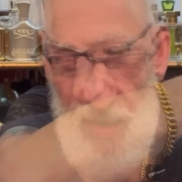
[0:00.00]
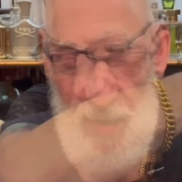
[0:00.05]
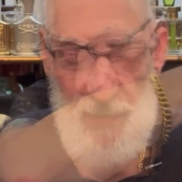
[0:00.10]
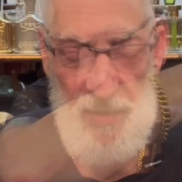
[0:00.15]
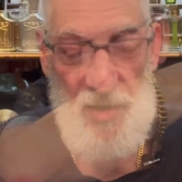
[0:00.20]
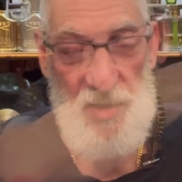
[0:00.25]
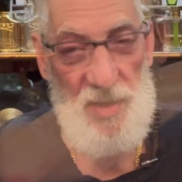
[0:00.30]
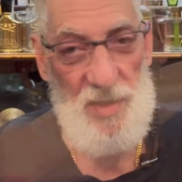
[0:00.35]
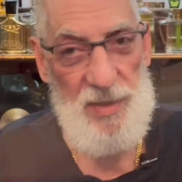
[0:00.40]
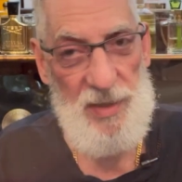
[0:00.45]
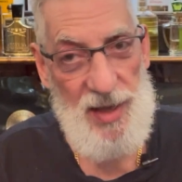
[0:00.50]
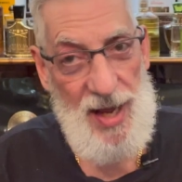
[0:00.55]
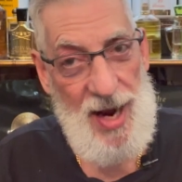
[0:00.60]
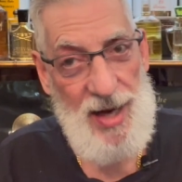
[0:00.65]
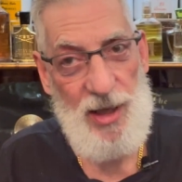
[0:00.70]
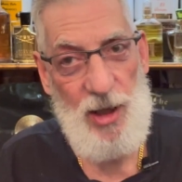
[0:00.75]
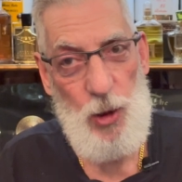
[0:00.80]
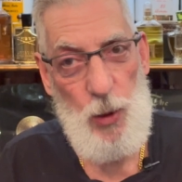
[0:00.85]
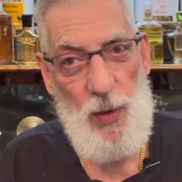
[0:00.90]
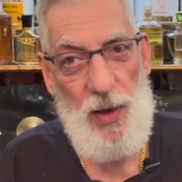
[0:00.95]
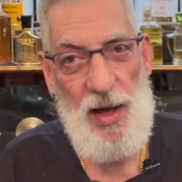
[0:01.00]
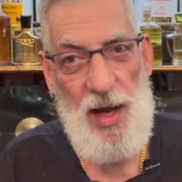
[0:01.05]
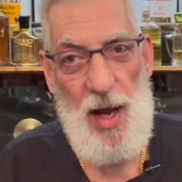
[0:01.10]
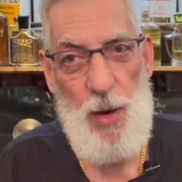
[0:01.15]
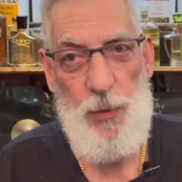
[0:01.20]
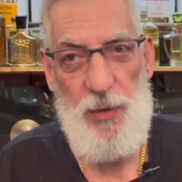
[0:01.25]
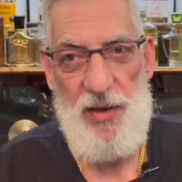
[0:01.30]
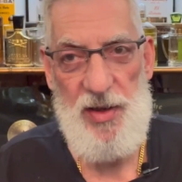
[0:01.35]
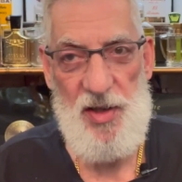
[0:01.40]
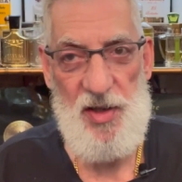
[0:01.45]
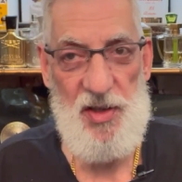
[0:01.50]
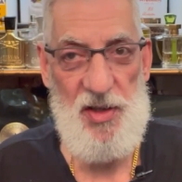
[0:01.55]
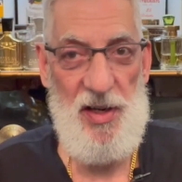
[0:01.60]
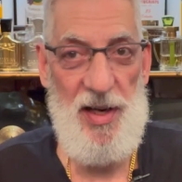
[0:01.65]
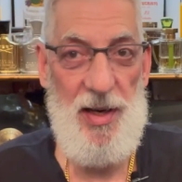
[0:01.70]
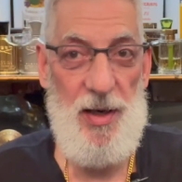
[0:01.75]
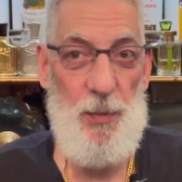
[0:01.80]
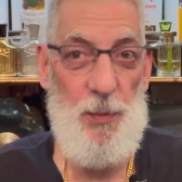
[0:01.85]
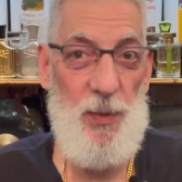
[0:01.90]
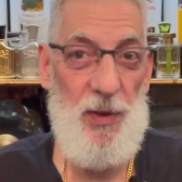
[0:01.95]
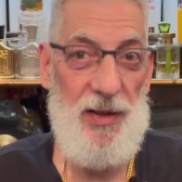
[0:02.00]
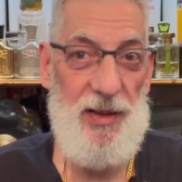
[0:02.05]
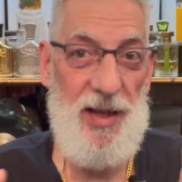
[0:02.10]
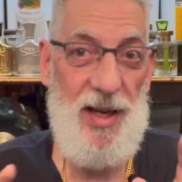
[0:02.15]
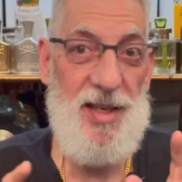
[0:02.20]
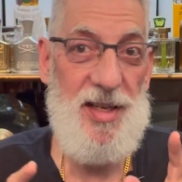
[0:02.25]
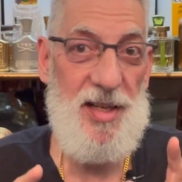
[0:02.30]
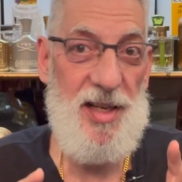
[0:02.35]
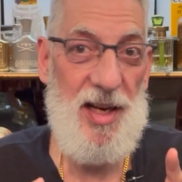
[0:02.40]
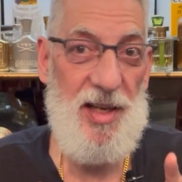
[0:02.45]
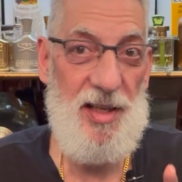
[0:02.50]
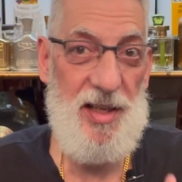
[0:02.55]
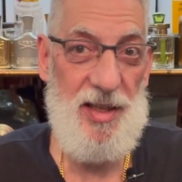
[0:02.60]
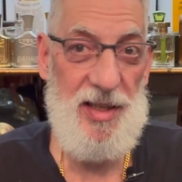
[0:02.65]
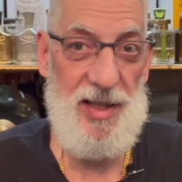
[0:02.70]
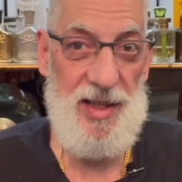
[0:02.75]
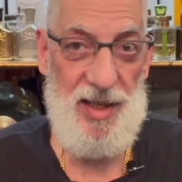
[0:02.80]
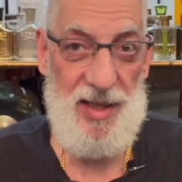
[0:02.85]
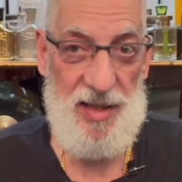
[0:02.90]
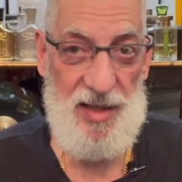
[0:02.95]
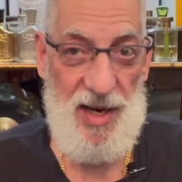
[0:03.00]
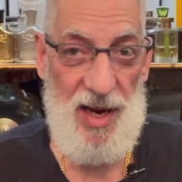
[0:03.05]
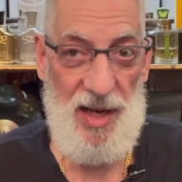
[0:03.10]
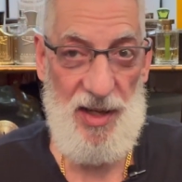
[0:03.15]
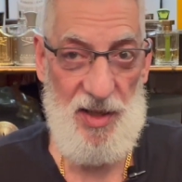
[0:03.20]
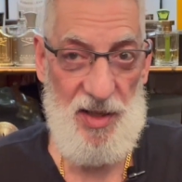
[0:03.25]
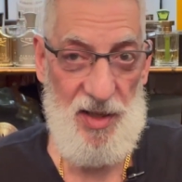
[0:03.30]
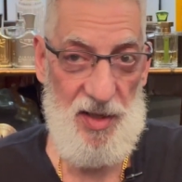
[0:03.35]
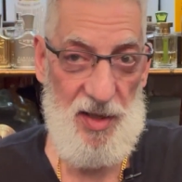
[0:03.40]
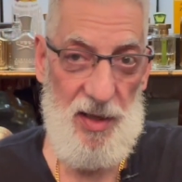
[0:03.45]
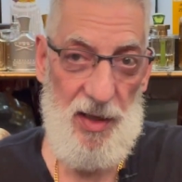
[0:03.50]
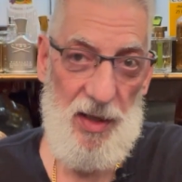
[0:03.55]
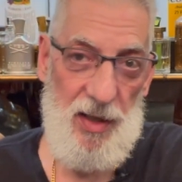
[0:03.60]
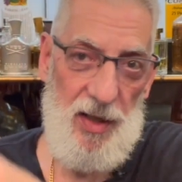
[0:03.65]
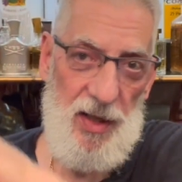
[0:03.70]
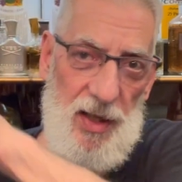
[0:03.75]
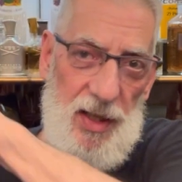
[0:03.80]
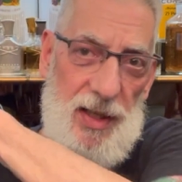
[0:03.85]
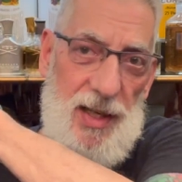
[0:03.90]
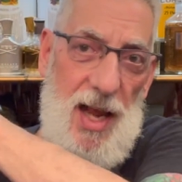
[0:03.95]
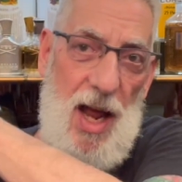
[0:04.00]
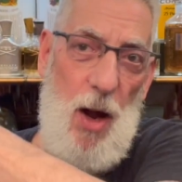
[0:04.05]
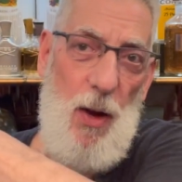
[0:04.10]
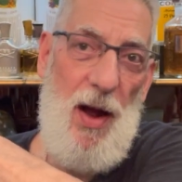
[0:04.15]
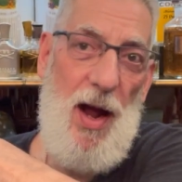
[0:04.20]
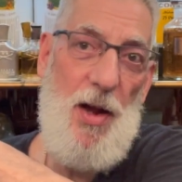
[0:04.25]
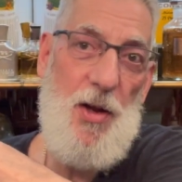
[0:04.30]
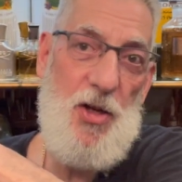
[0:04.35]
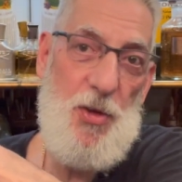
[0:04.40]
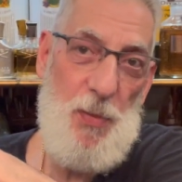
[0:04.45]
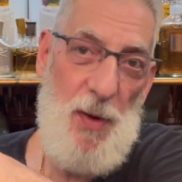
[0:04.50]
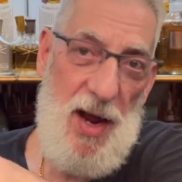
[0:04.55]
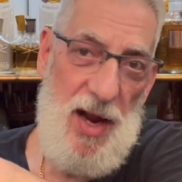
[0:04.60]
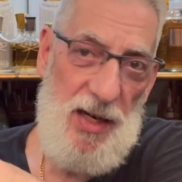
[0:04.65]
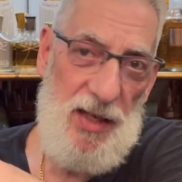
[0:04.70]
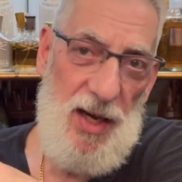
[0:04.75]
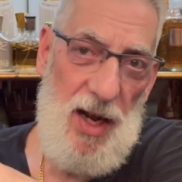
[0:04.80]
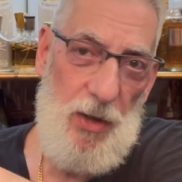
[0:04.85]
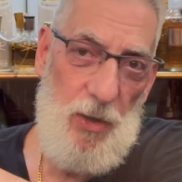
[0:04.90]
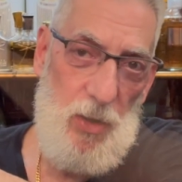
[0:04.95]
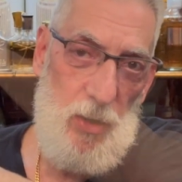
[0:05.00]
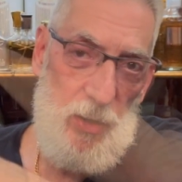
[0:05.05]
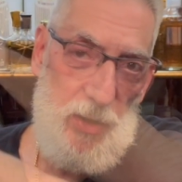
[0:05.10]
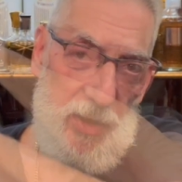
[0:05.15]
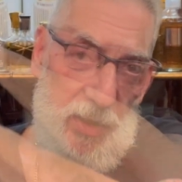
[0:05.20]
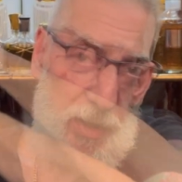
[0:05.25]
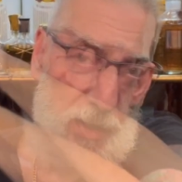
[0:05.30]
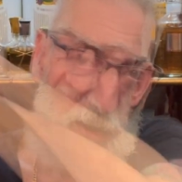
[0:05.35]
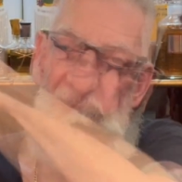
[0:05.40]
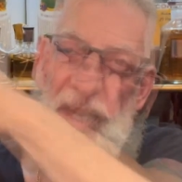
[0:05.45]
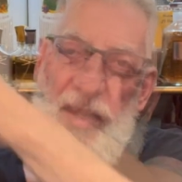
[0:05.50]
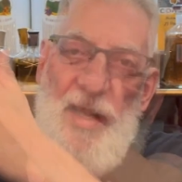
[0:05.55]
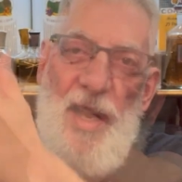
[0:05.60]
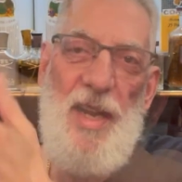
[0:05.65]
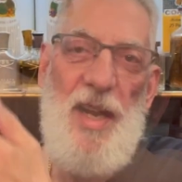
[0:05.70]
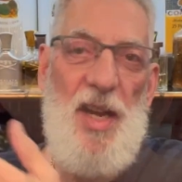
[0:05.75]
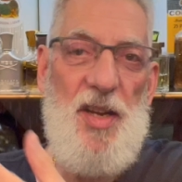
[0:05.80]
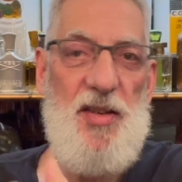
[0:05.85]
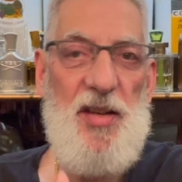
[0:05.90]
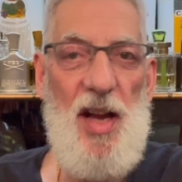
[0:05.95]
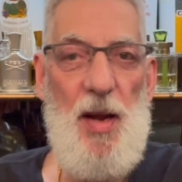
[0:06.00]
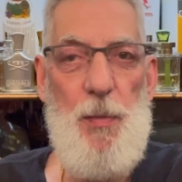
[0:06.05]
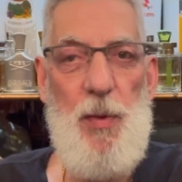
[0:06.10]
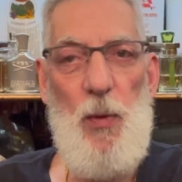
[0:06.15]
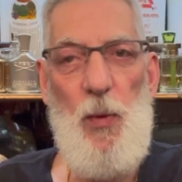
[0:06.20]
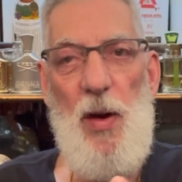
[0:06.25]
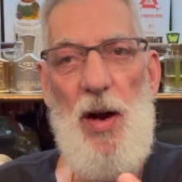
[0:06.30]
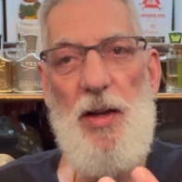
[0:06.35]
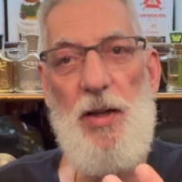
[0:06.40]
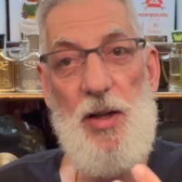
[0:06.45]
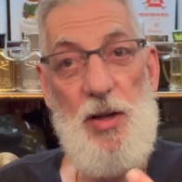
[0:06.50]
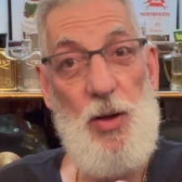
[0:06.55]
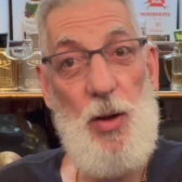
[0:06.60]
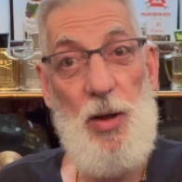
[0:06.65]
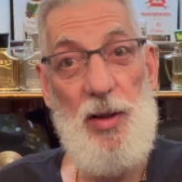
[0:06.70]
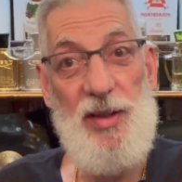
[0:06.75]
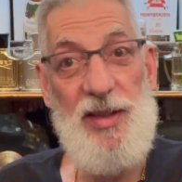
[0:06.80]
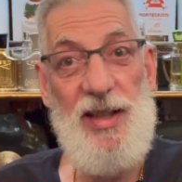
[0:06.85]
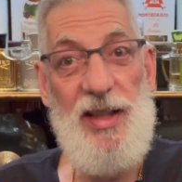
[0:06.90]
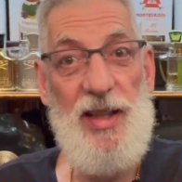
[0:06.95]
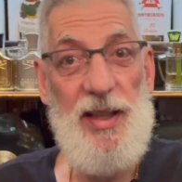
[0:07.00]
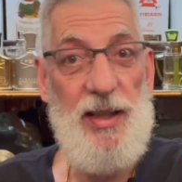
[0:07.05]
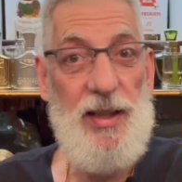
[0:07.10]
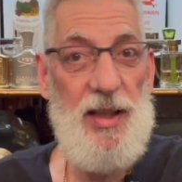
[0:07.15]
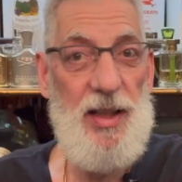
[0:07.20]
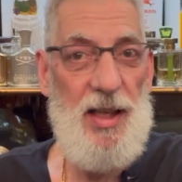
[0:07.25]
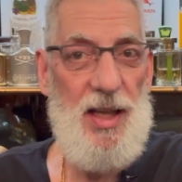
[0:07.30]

There's a lot going on with this scent, but let's get to the Intense. Now, I sprayed it on earlier, and like I said, I've been wearing this all day.